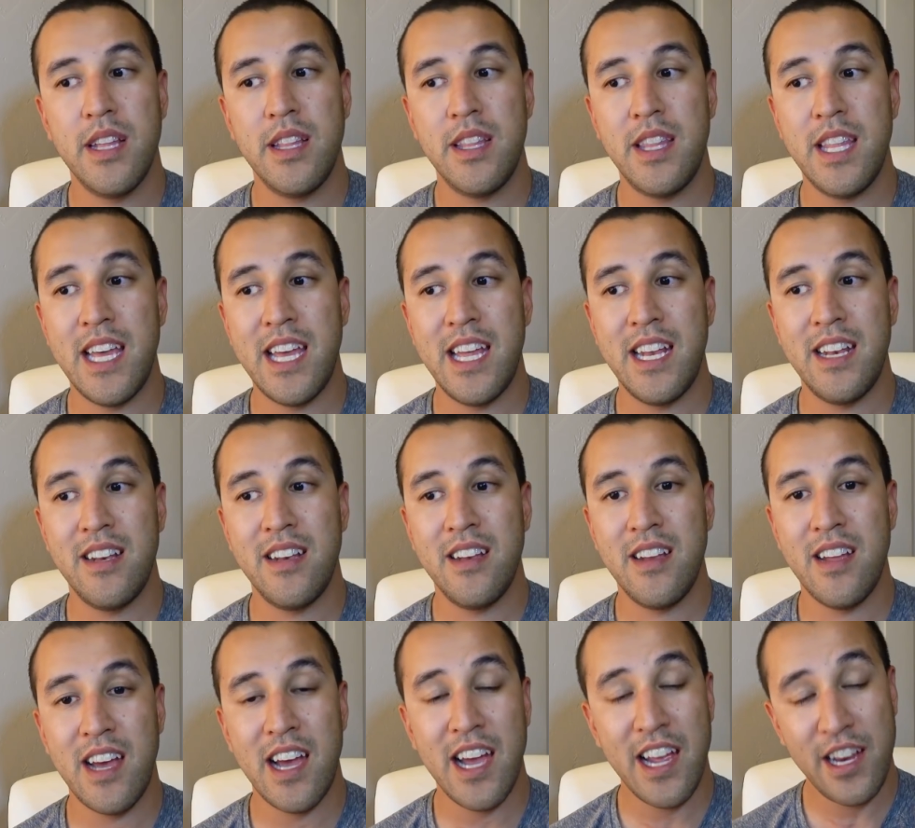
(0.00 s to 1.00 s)
then
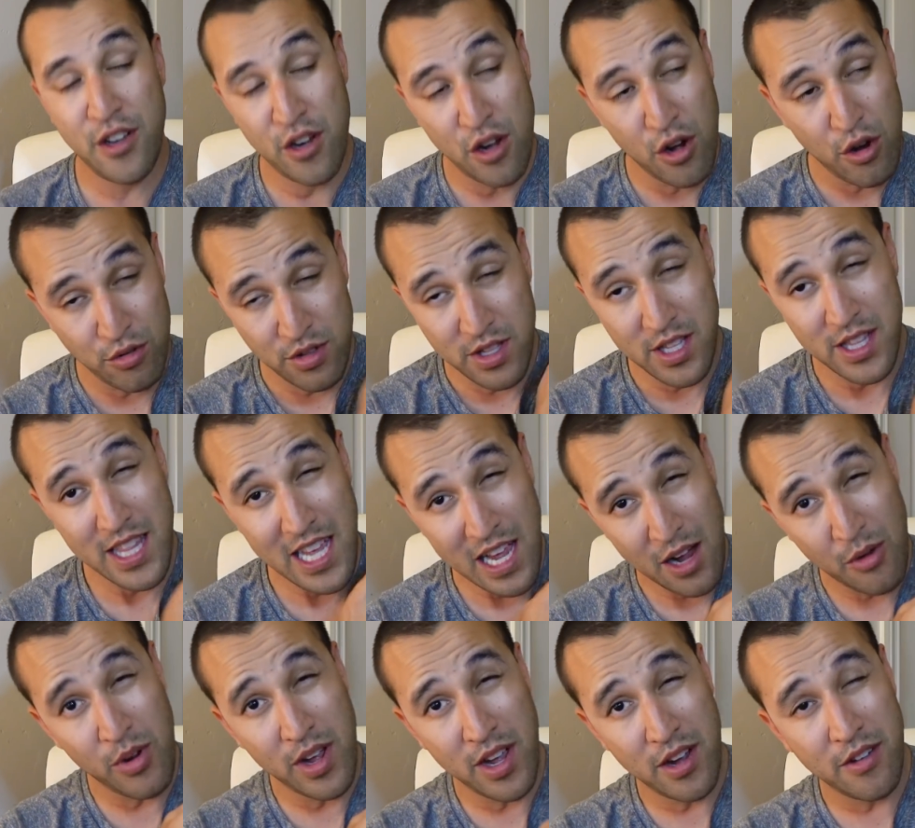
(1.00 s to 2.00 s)
I know
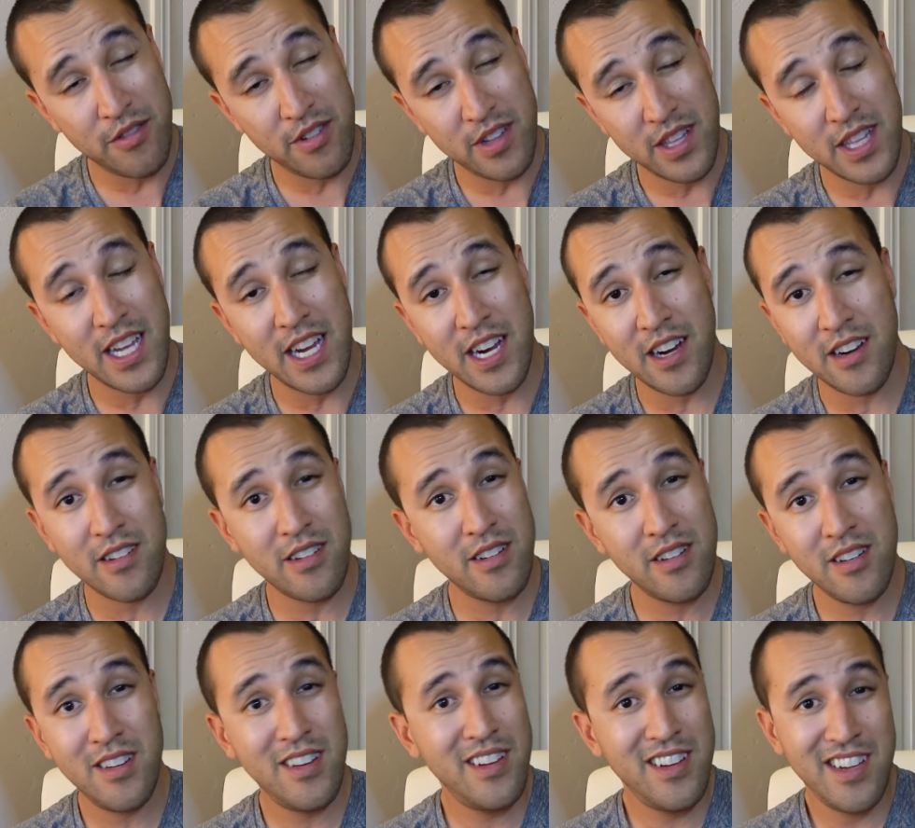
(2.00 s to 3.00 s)
that way over there,
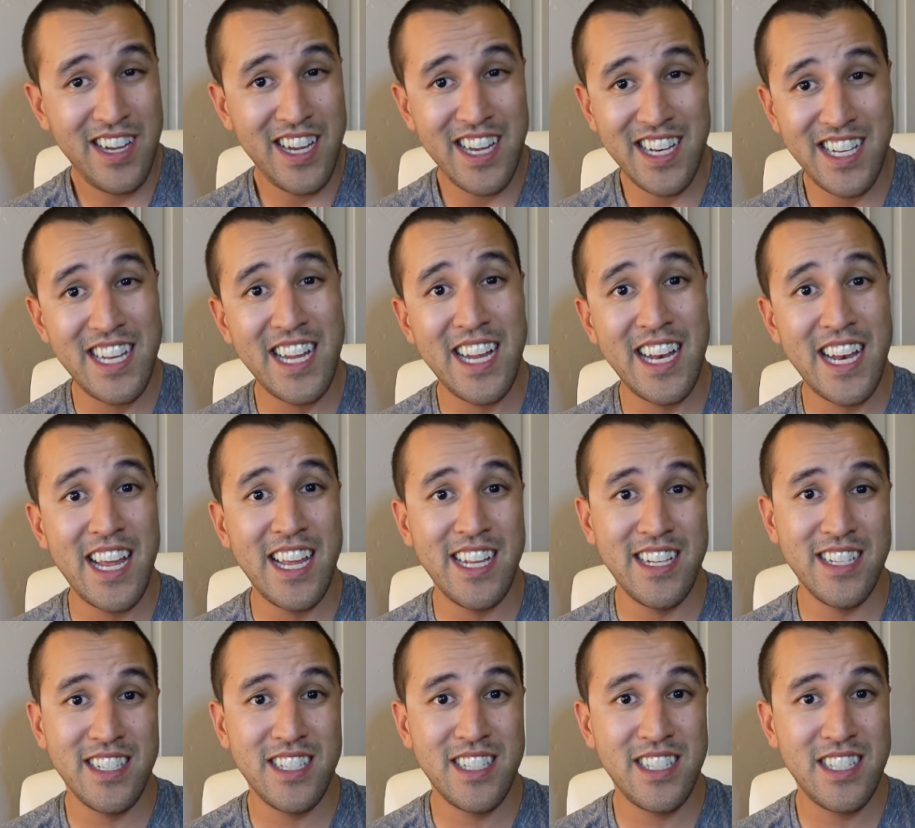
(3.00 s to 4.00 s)
it dead
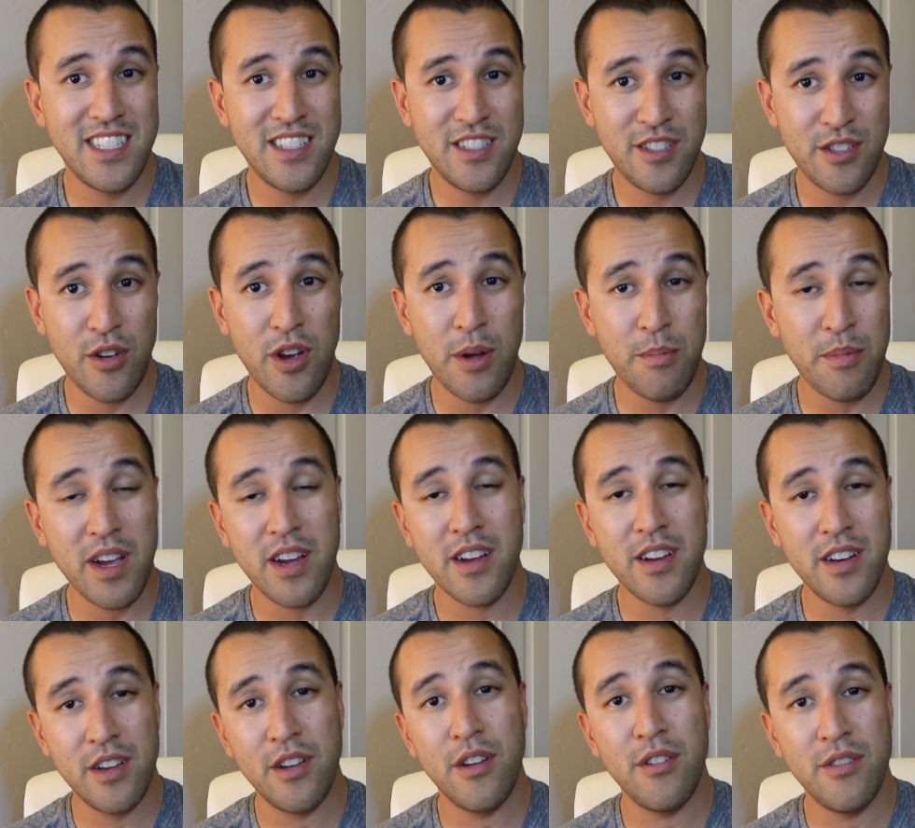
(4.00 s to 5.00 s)
ends. So I'm not
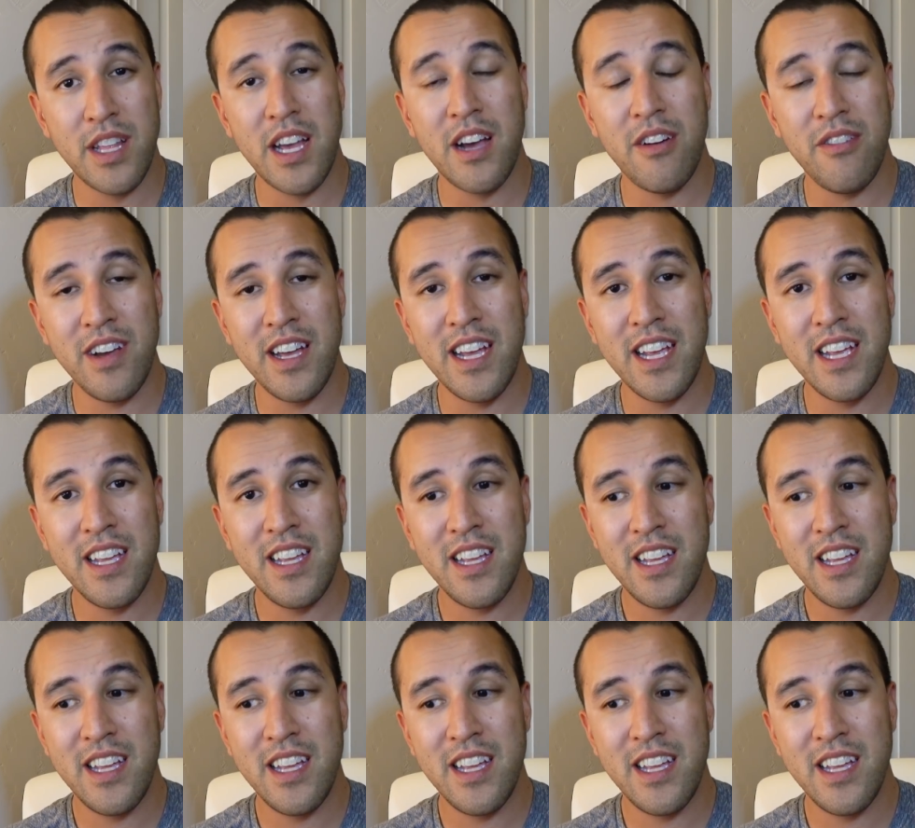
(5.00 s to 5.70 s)
gonna go that way.